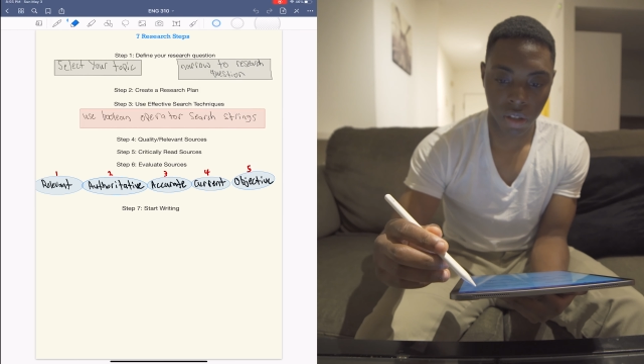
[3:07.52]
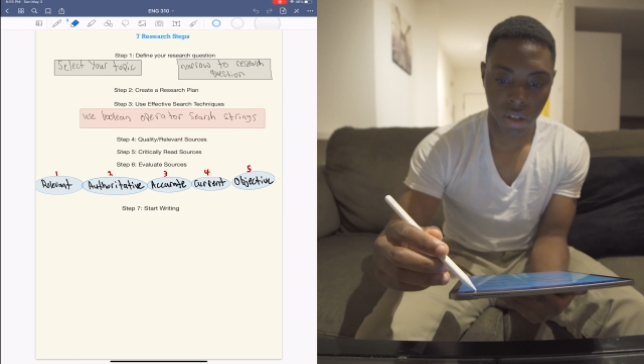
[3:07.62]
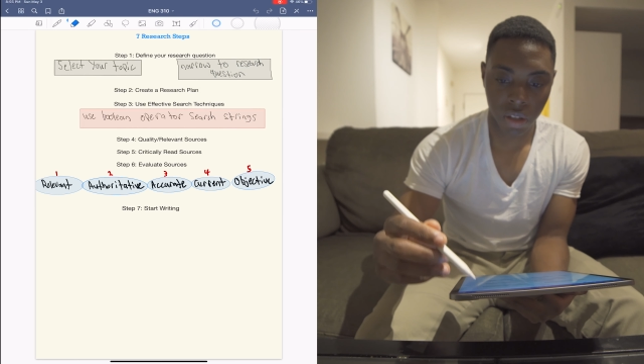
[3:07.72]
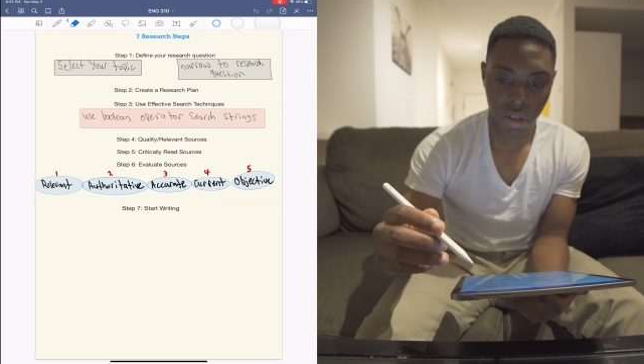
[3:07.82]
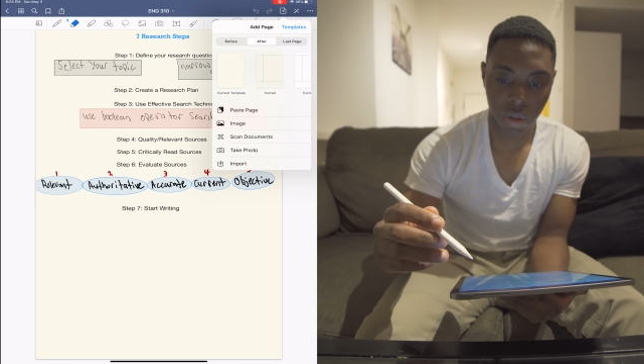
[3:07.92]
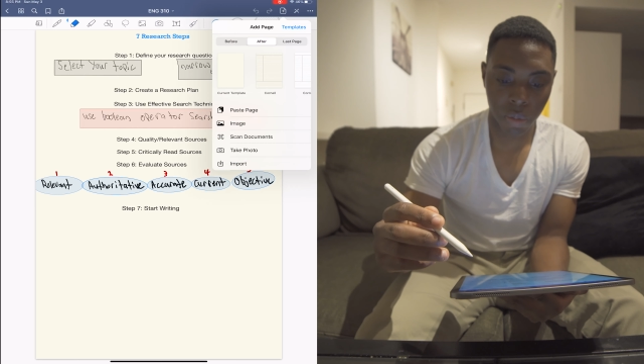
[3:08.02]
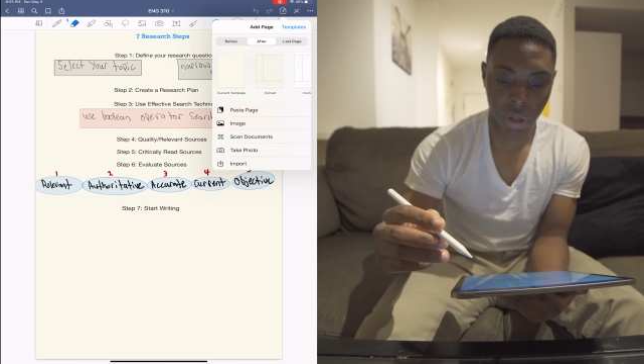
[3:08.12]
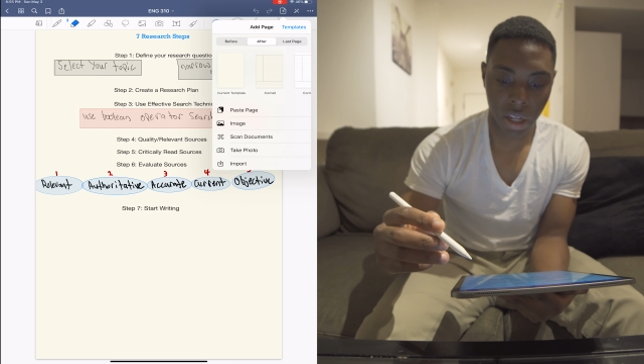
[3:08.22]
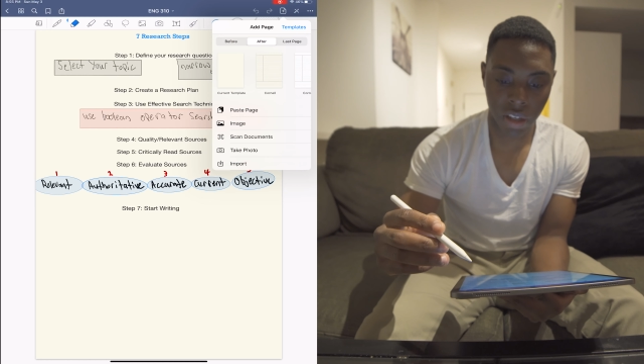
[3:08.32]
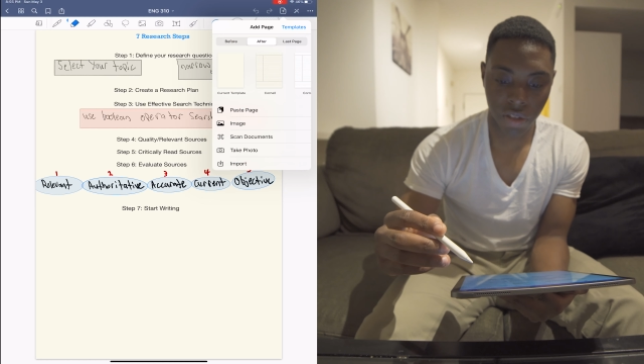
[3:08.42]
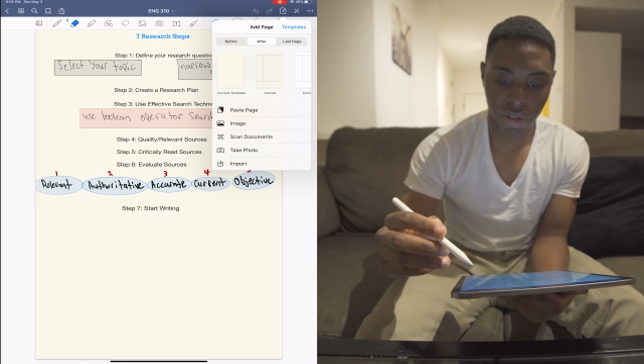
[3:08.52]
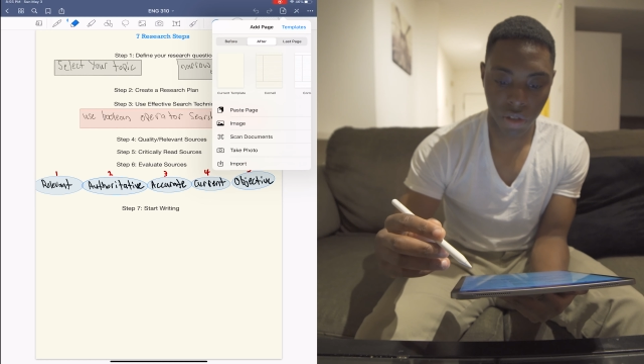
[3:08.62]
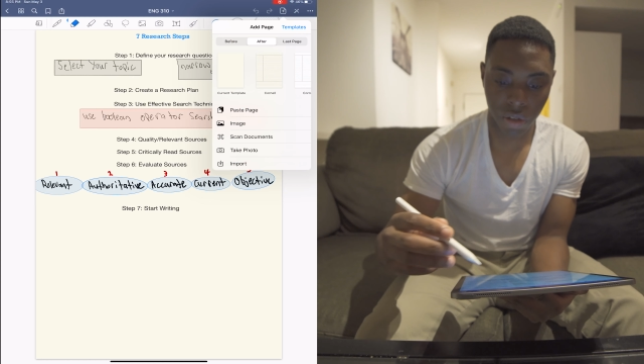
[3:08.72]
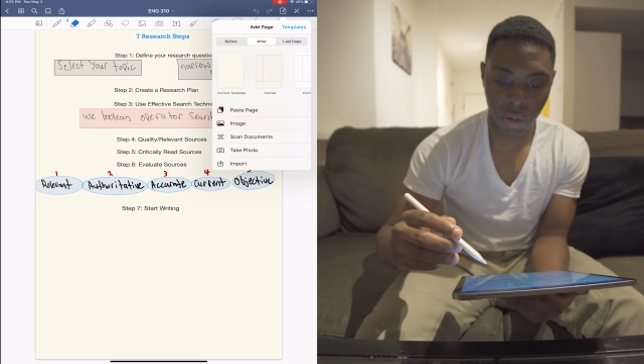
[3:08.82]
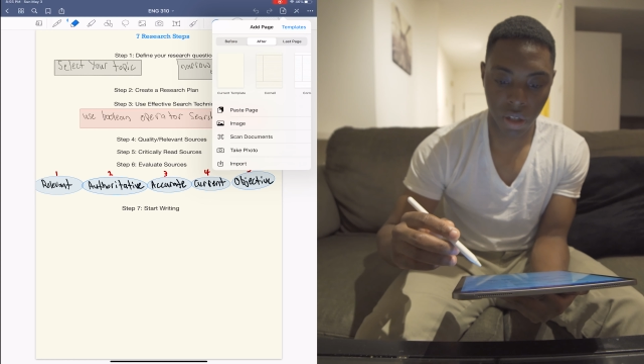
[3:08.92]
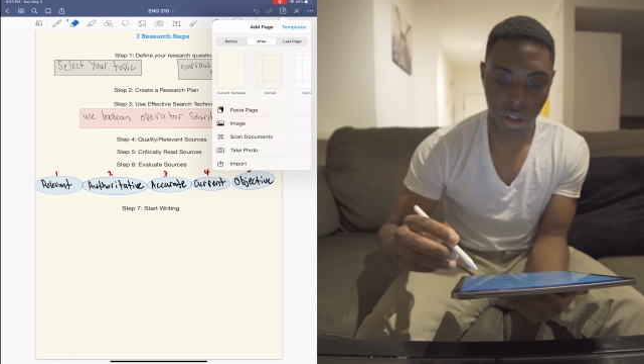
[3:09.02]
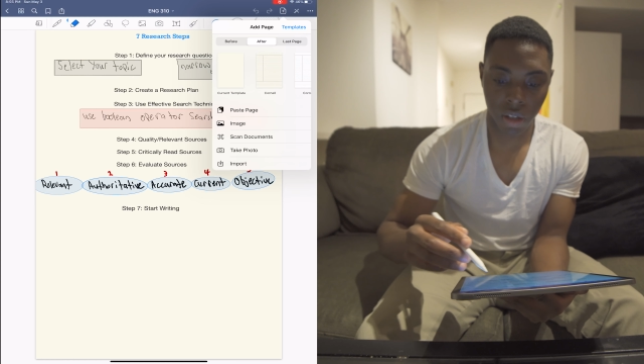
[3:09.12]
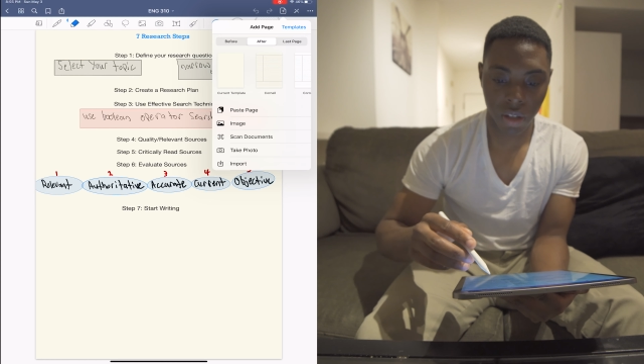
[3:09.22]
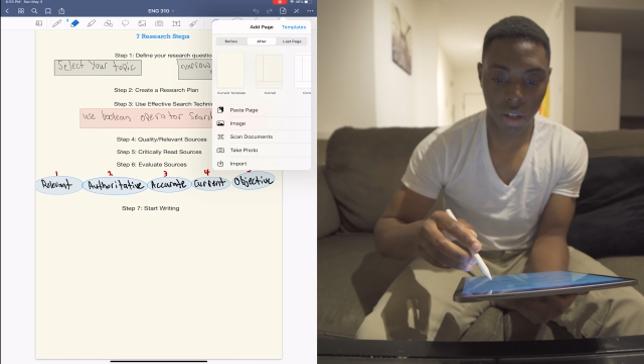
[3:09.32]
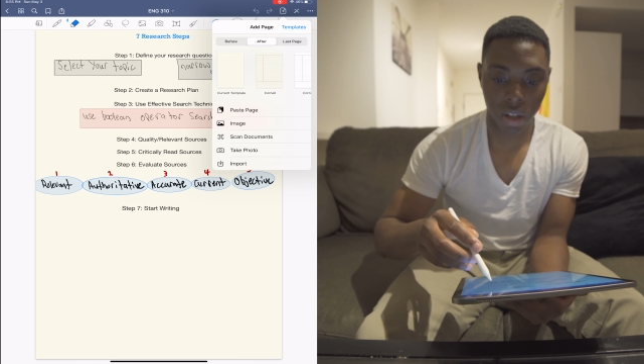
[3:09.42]
a new page to
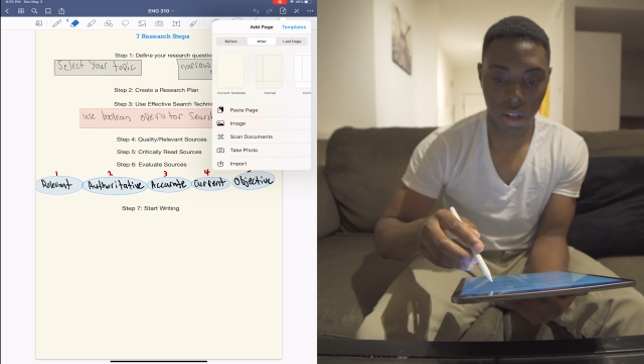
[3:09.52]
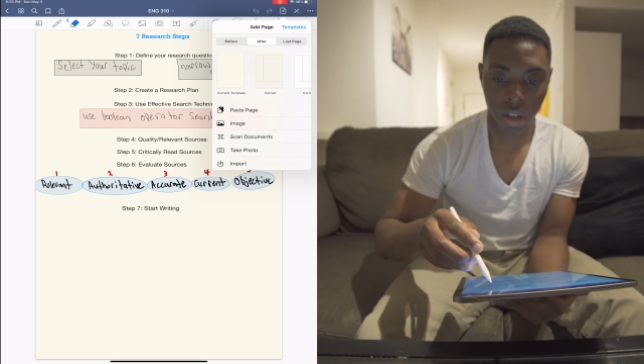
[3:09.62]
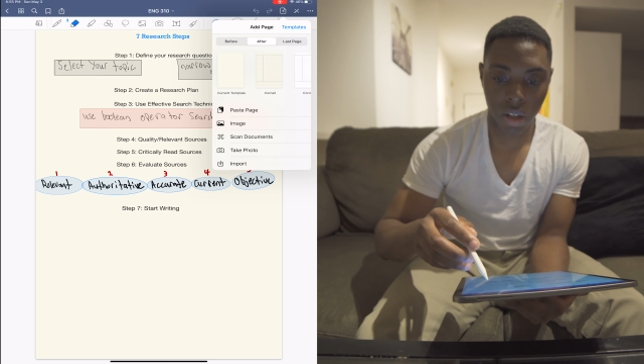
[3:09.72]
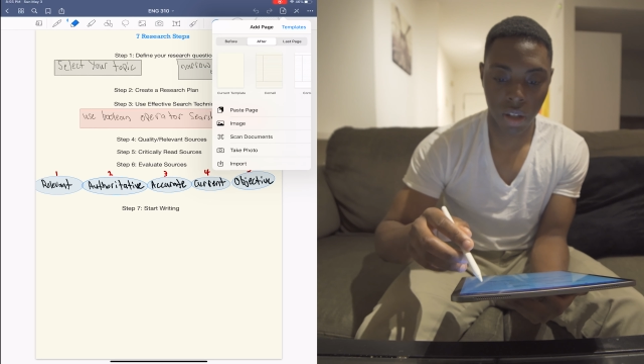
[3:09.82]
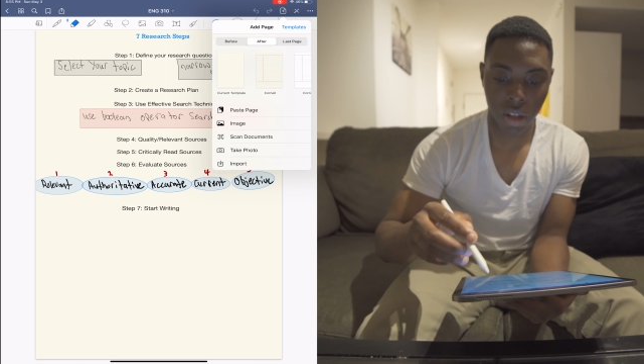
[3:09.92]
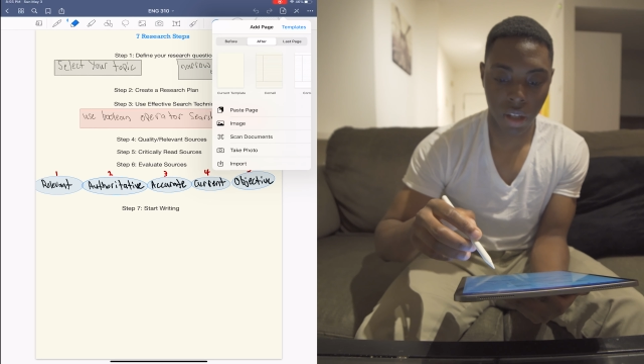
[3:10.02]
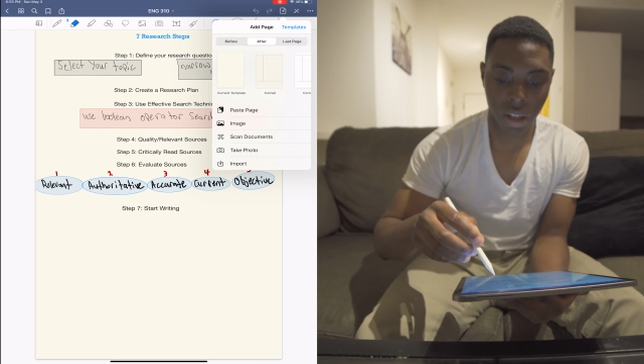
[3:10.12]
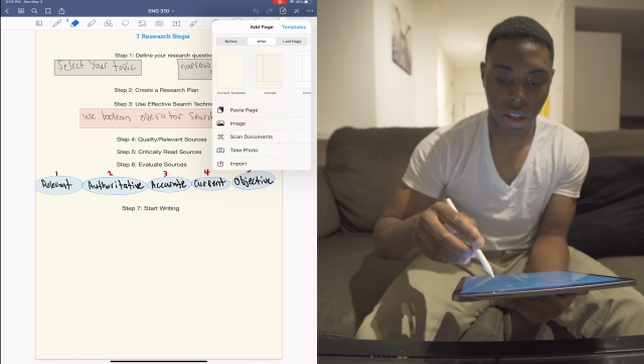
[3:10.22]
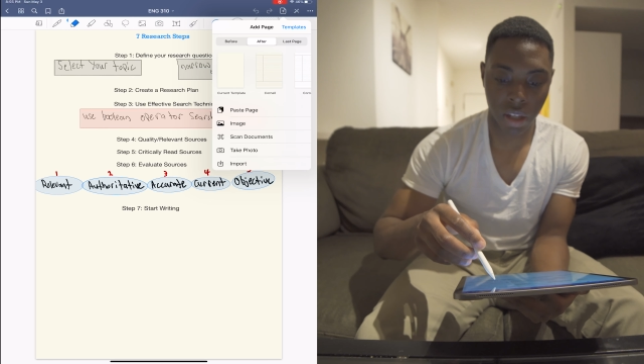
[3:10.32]
it, and